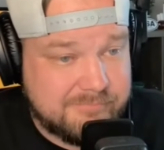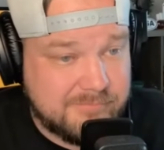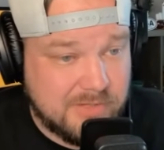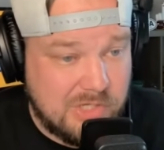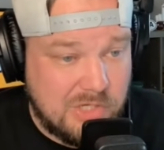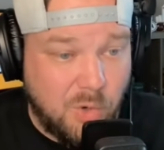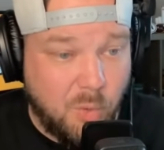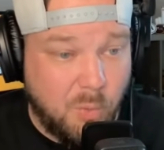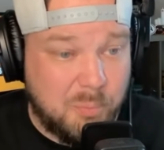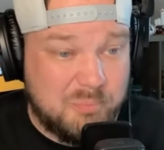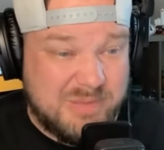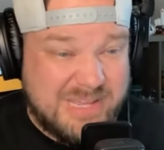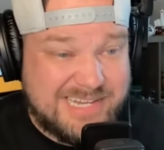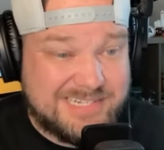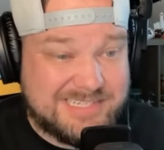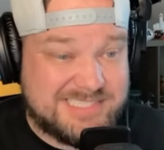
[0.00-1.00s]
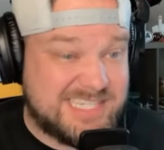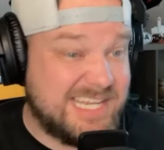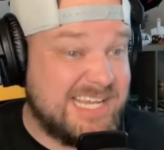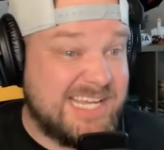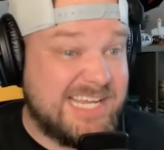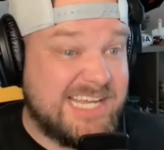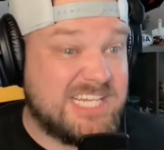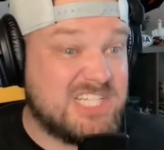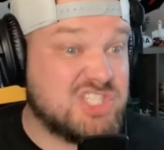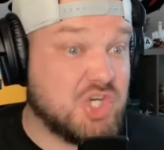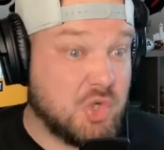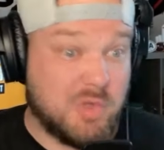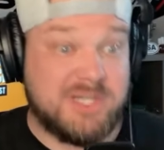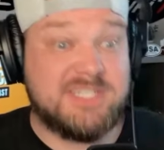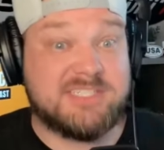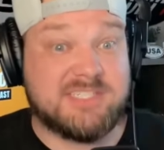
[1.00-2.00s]
the old big T
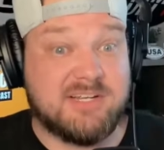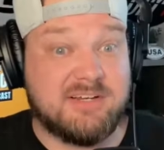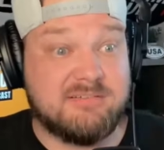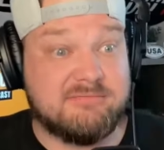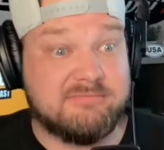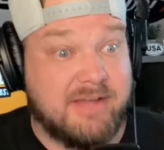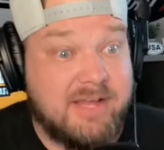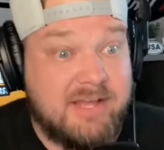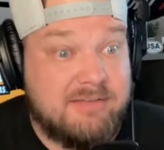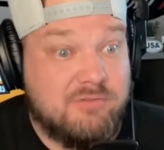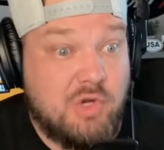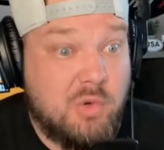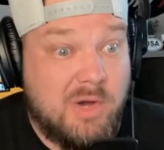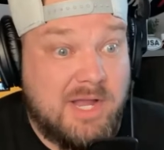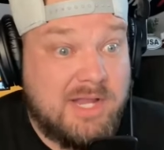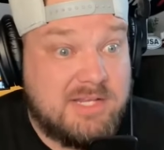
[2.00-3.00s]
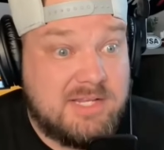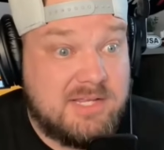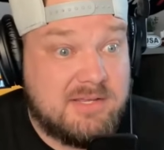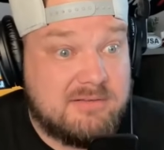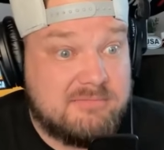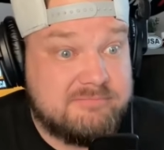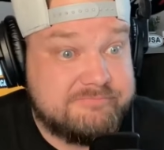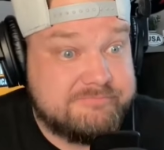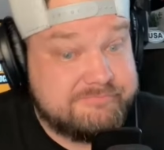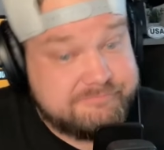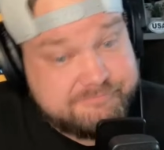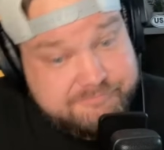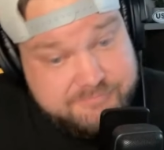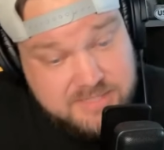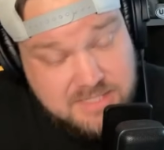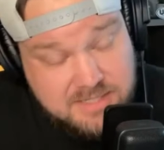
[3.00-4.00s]
treason. I have no idea.
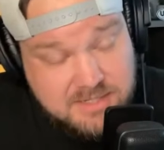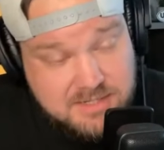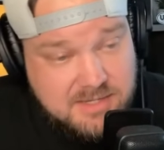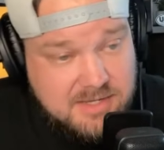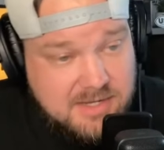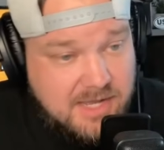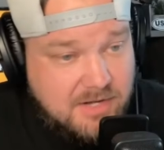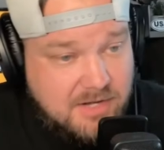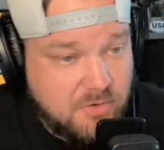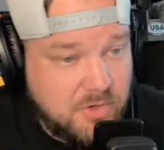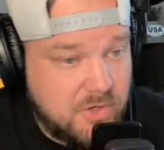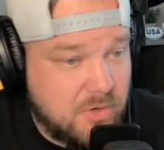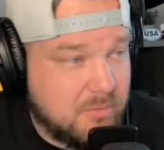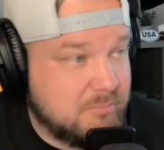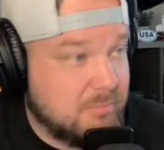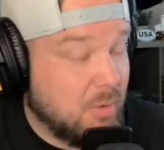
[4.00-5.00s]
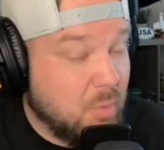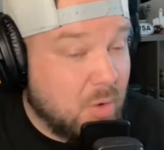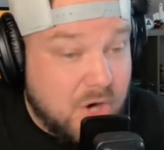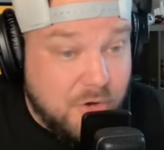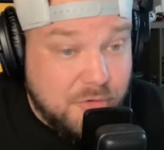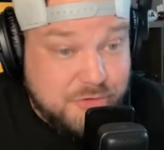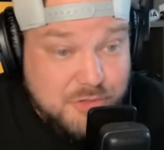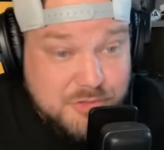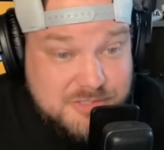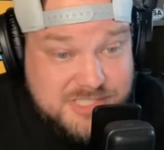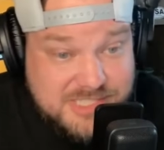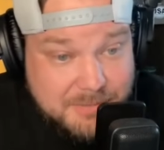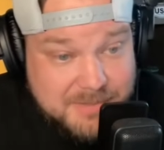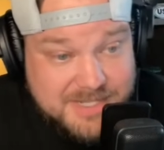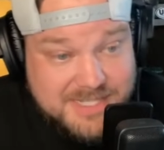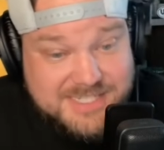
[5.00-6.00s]
I don't know, but we'll go through
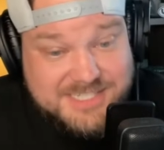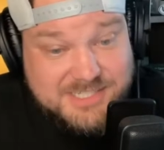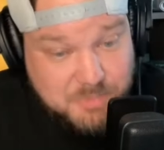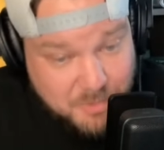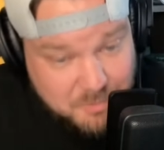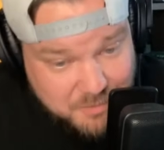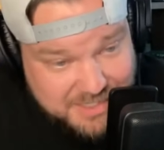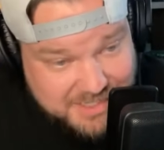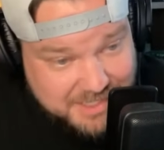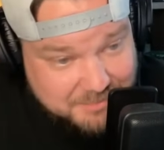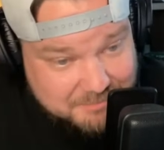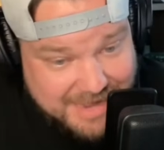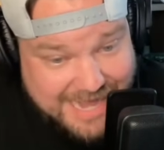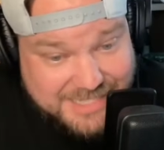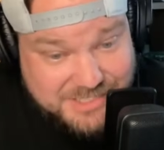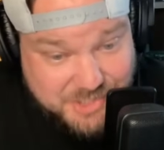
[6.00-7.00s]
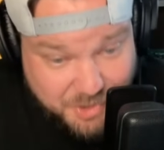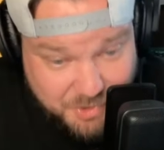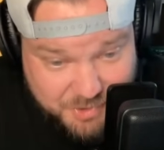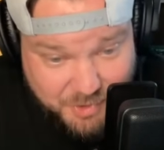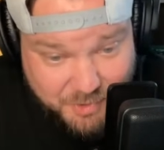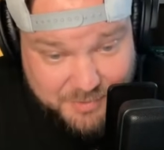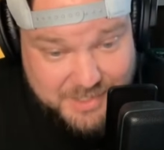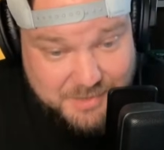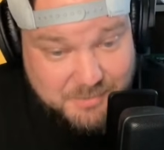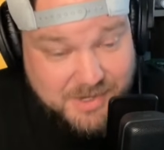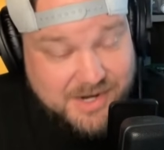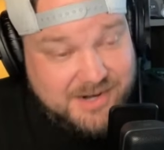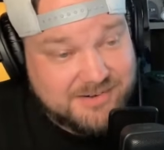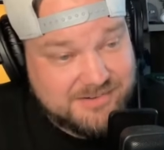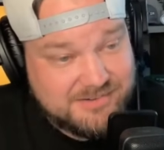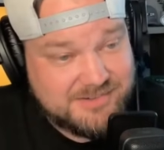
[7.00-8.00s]
some of this when we come back. Don't go
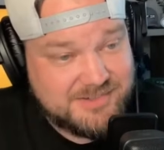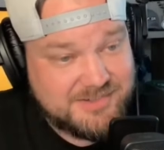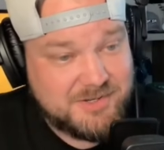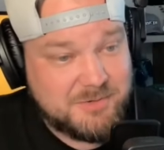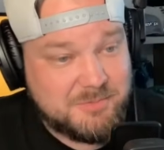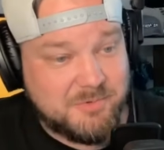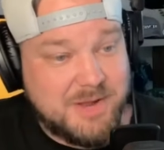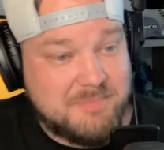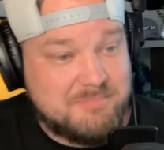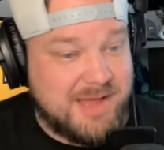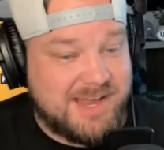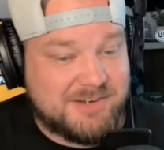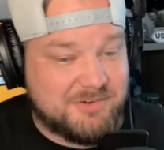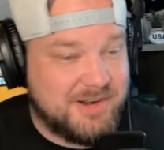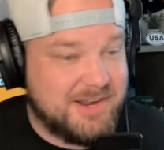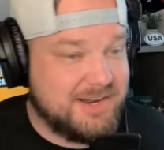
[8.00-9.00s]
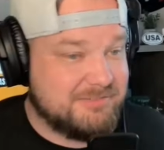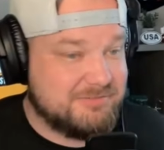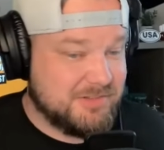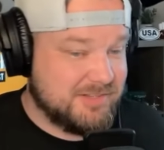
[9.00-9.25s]
anywhere. Right back, right after